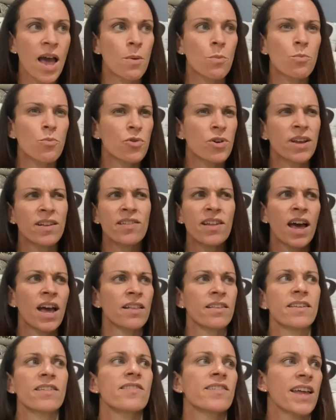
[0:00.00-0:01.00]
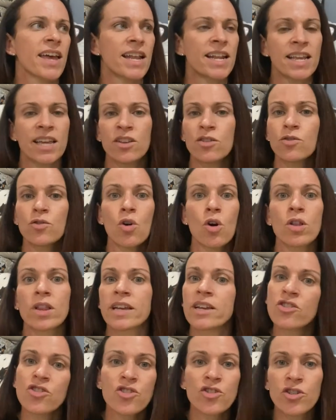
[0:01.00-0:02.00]
brings understanding and
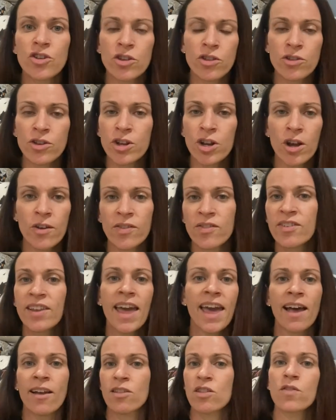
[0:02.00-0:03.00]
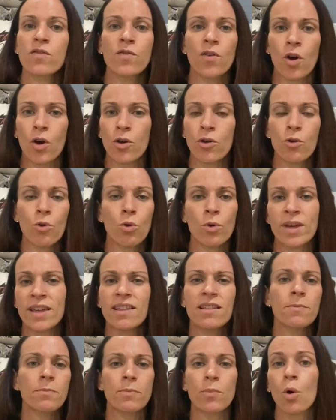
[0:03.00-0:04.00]
knowledge to, you know, the townsfolk or
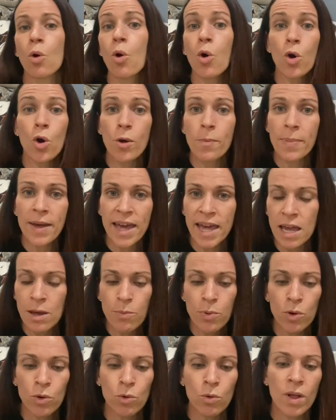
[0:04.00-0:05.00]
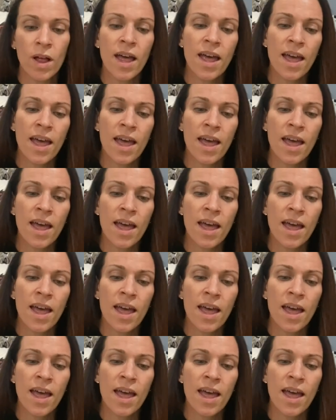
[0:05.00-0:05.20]
his or her people.